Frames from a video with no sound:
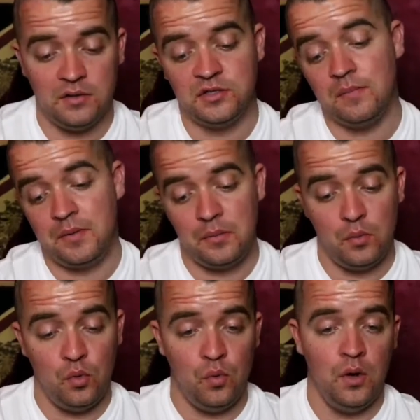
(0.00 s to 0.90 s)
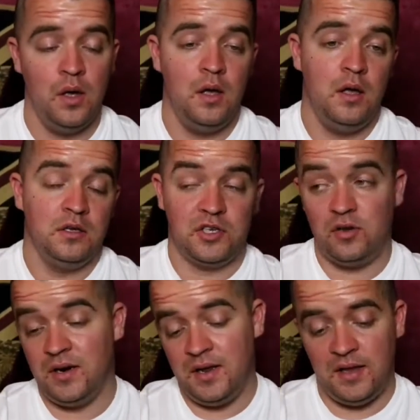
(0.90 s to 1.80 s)
and some people,
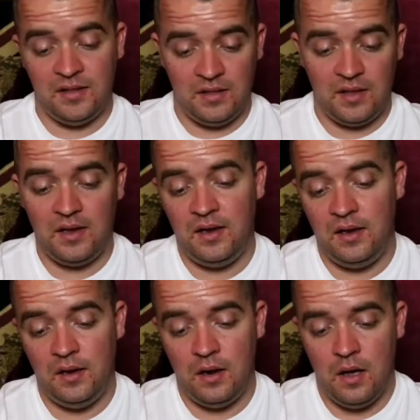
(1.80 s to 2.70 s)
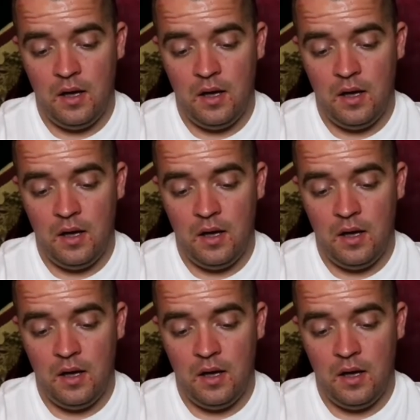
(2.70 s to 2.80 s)
certainly in the